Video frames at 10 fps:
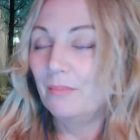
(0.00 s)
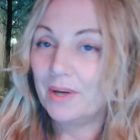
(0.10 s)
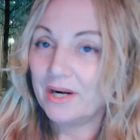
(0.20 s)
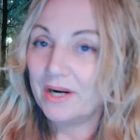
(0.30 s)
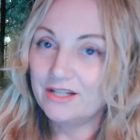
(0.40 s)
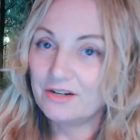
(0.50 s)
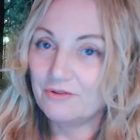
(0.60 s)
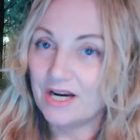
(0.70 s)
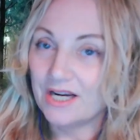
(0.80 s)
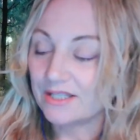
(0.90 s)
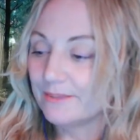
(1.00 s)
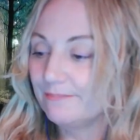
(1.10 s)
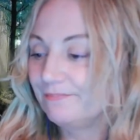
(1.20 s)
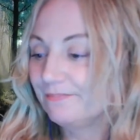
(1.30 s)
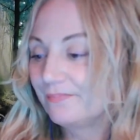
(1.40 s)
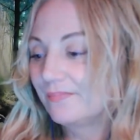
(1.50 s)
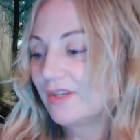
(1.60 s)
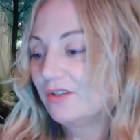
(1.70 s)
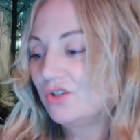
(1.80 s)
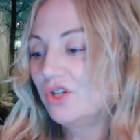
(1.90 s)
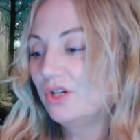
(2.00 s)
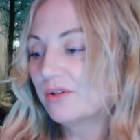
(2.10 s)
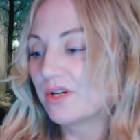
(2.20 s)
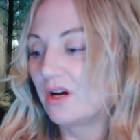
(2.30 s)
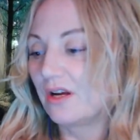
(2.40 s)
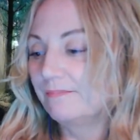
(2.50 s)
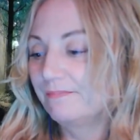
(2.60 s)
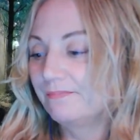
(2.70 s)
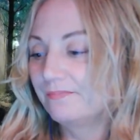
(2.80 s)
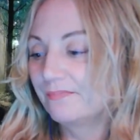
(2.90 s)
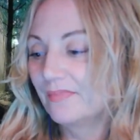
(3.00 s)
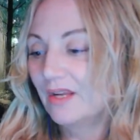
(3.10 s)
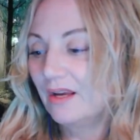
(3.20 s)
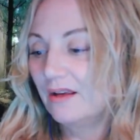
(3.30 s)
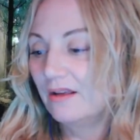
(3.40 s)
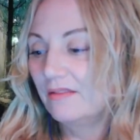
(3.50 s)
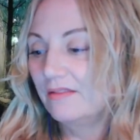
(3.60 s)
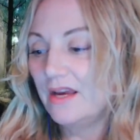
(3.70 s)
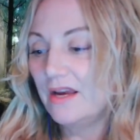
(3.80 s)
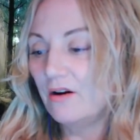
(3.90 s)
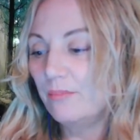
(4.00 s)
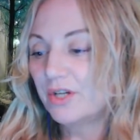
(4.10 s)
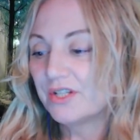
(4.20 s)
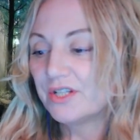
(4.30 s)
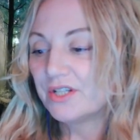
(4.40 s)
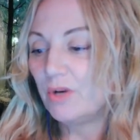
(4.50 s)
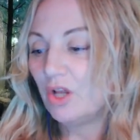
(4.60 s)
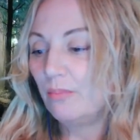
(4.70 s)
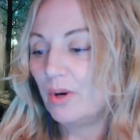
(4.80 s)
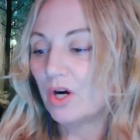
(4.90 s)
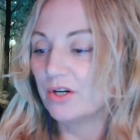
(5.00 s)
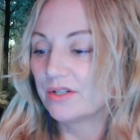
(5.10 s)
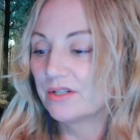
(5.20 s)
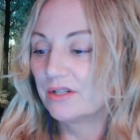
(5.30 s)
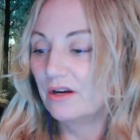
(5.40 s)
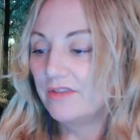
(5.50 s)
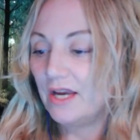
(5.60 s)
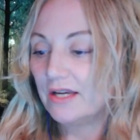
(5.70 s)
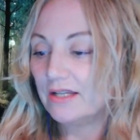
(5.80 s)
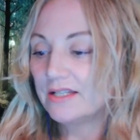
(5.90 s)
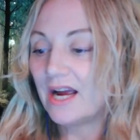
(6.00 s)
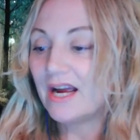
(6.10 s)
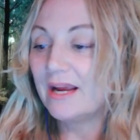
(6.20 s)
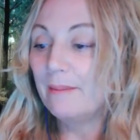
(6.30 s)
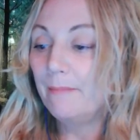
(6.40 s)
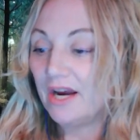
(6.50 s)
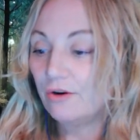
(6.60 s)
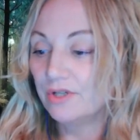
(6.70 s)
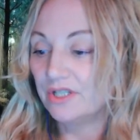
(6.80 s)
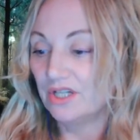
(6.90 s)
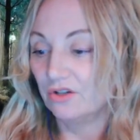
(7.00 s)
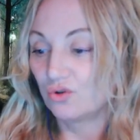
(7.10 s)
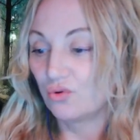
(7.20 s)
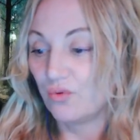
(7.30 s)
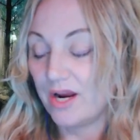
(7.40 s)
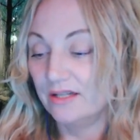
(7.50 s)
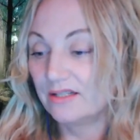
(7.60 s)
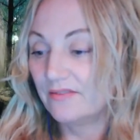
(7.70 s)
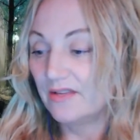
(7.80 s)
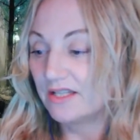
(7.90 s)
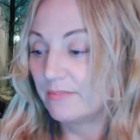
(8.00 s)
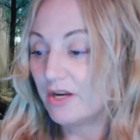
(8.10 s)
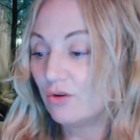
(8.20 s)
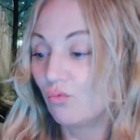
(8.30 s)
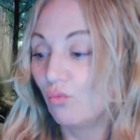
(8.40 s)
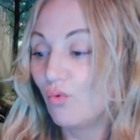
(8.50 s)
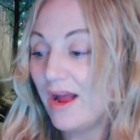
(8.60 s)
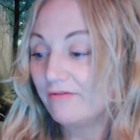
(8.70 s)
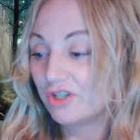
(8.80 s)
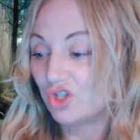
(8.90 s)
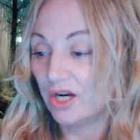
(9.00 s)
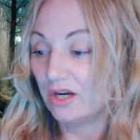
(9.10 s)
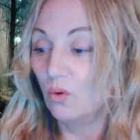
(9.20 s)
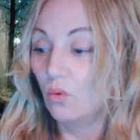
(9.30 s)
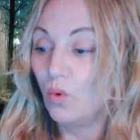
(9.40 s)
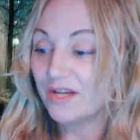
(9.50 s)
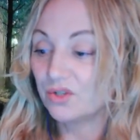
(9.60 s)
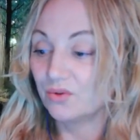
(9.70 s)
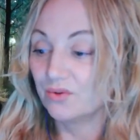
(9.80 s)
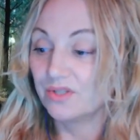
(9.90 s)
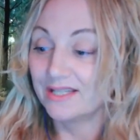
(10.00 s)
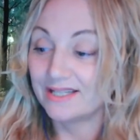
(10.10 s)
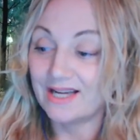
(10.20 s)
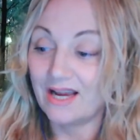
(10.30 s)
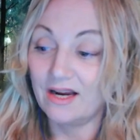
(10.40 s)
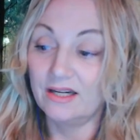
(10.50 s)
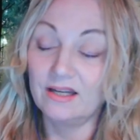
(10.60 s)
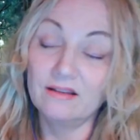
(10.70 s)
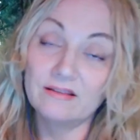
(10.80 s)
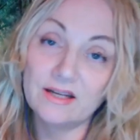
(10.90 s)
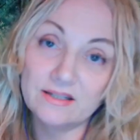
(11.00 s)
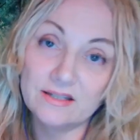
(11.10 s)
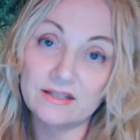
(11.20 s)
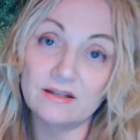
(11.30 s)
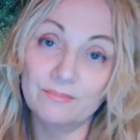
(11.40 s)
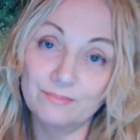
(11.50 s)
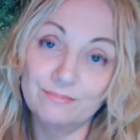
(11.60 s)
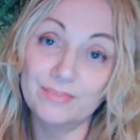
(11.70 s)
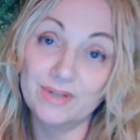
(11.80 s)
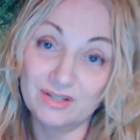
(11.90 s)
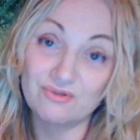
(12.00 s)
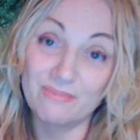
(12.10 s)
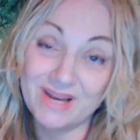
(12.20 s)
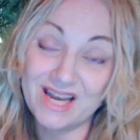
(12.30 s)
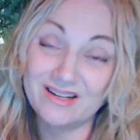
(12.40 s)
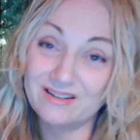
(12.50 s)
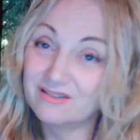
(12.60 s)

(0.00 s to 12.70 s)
But I digress. She goes on. They are but a small part of the anti-parenting trend that's been ravaging Western society. That's a bit dramatic.